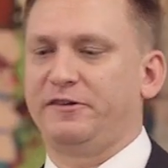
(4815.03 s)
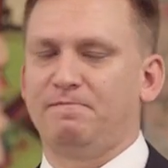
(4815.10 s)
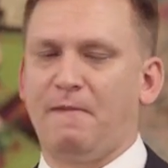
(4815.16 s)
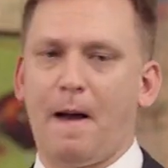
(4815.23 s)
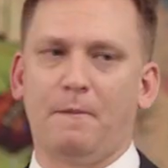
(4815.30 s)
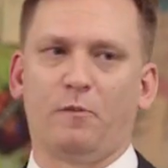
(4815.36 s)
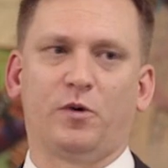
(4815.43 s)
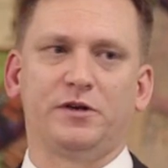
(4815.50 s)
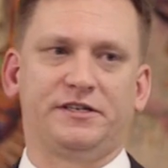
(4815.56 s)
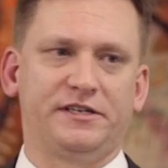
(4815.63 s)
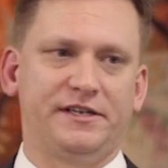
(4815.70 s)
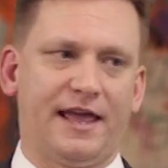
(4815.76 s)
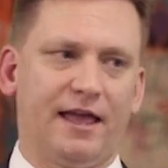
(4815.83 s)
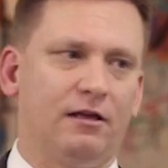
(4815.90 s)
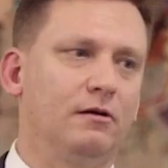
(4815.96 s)
If mom went to
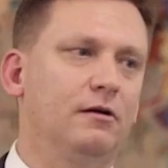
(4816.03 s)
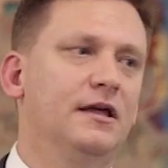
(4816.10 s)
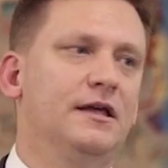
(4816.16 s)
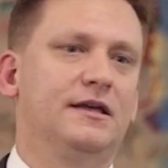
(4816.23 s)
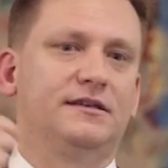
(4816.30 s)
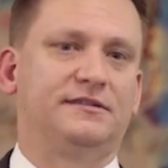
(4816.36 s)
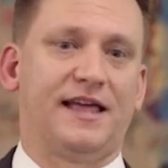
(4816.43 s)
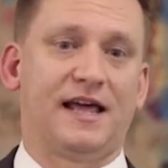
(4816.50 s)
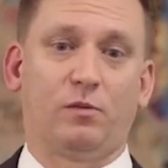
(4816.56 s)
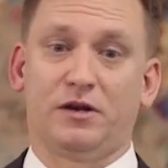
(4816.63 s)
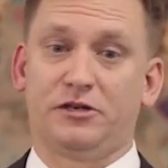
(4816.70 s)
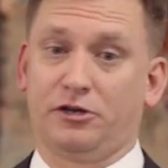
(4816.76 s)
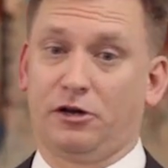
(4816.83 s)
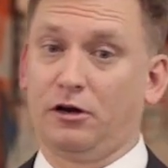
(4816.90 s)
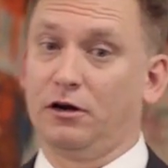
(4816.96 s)
Yale, dad
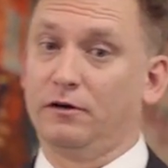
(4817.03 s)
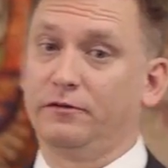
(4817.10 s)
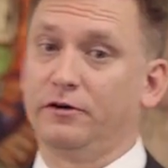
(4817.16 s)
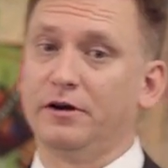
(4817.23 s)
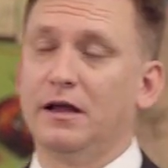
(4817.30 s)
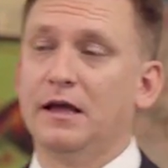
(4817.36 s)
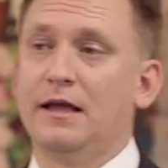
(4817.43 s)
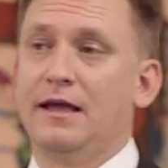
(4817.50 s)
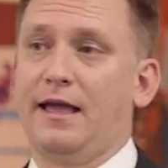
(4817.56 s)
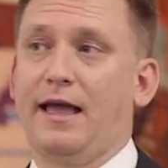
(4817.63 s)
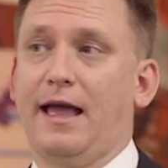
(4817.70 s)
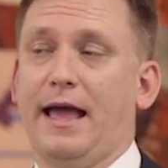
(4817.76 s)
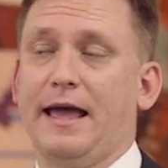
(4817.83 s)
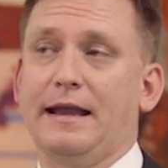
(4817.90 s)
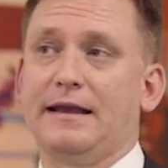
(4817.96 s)
went to Harvard,
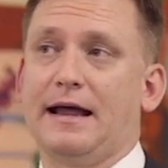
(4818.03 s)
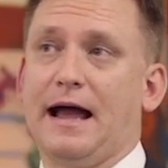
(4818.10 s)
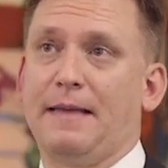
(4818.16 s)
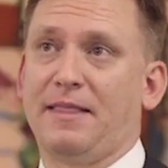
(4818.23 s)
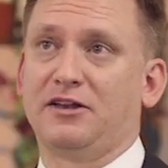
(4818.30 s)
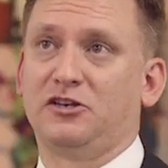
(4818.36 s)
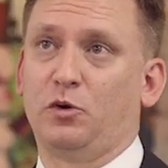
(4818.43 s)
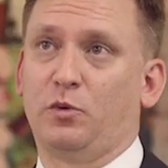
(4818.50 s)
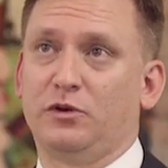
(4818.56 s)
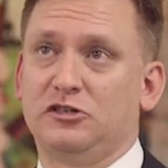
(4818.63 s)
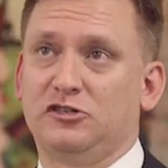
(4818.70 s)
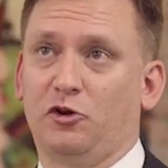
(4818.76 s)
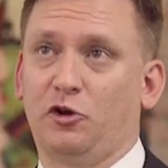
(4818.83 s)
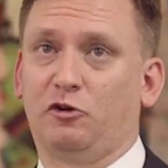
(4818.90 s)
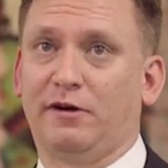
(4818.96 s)
and I'm not doing
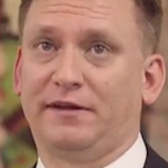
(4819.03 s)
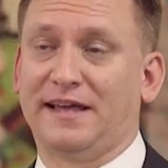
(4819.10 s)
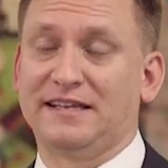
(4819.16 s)
so great.